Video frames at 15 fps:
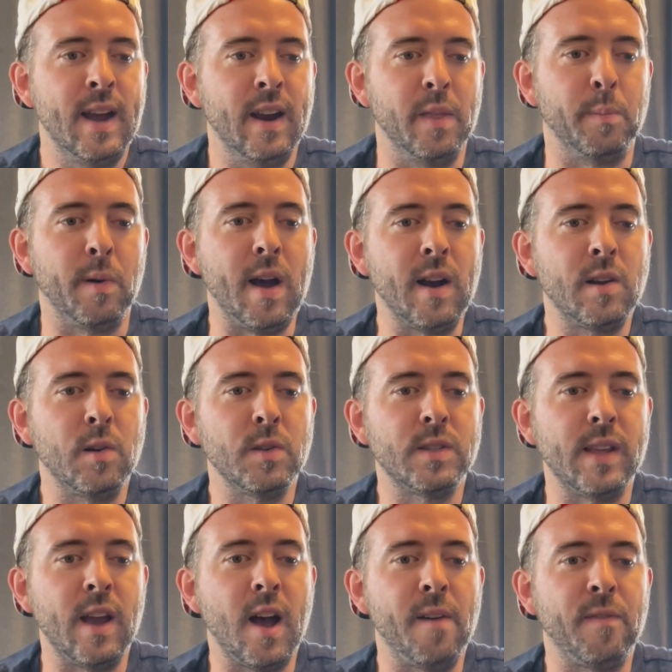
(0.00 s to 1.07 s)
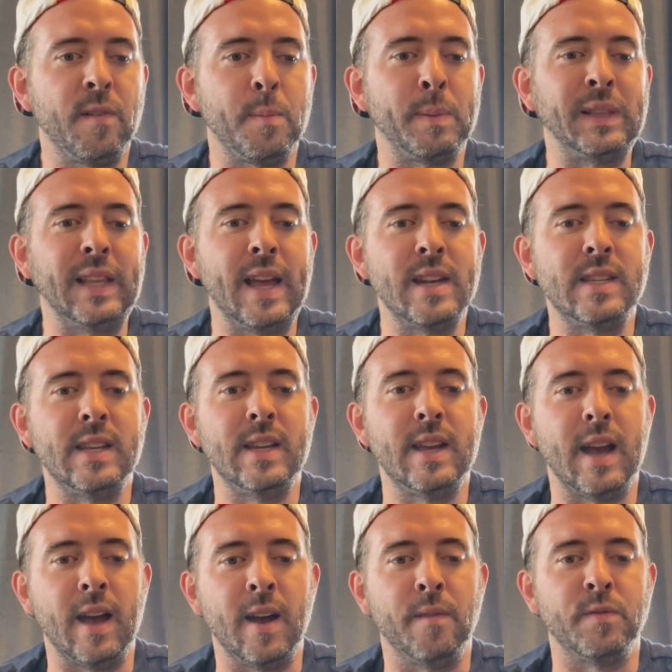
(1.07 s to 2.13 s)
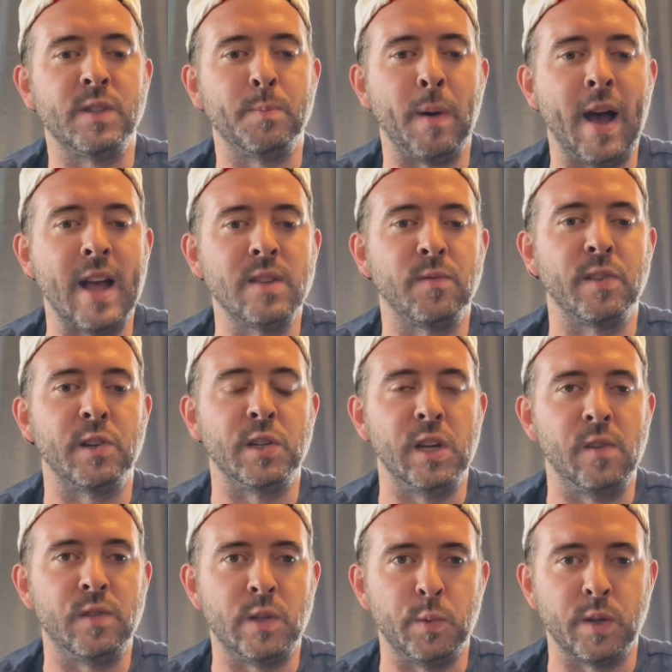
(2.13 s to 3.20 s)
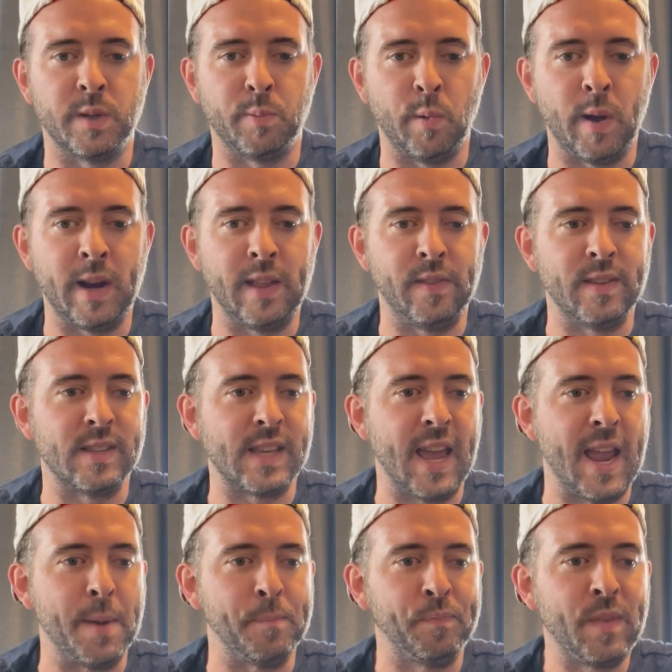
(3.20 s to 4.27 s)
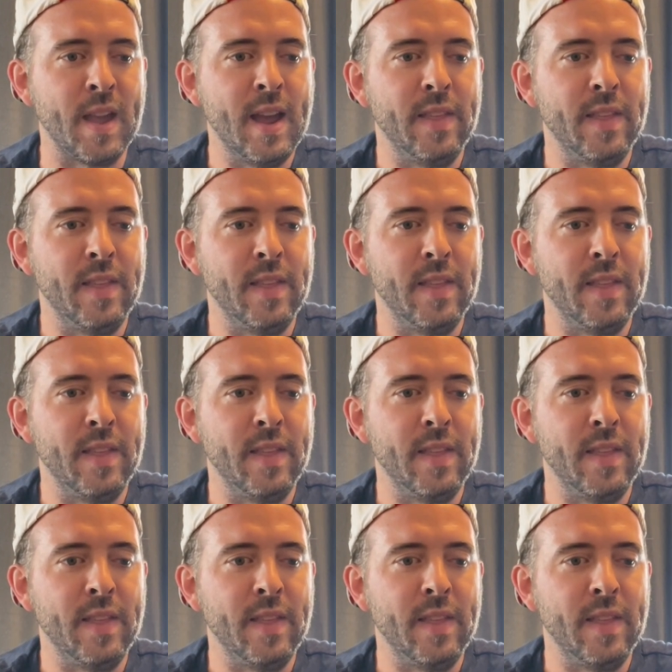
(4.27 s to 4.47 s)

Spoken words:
Now, the Broncos, they offer plenty of spots for the Chiefs to exploit in this game.